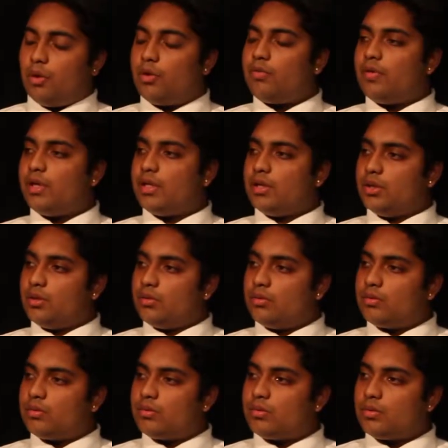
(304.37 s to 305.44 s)
motivated you
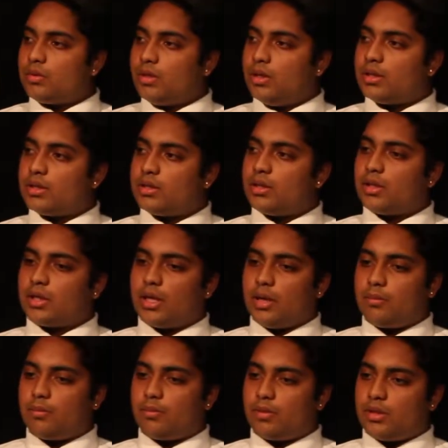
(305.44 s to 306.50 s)
and to
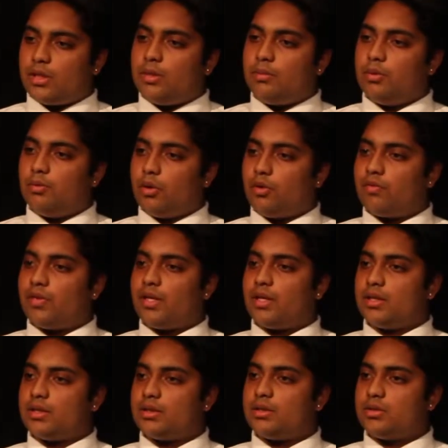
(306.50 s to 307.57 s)
keep you
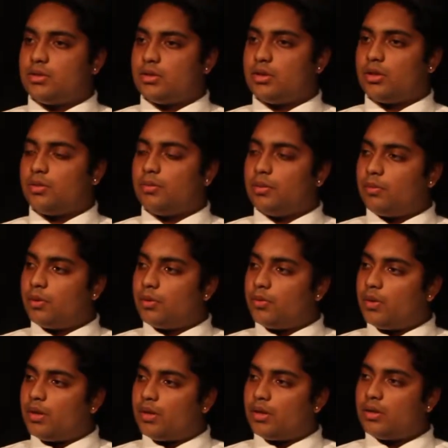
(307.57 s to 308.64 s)
motivated to be where
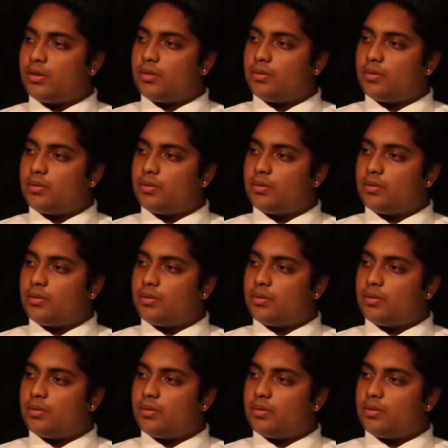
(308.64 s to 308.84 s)
you are?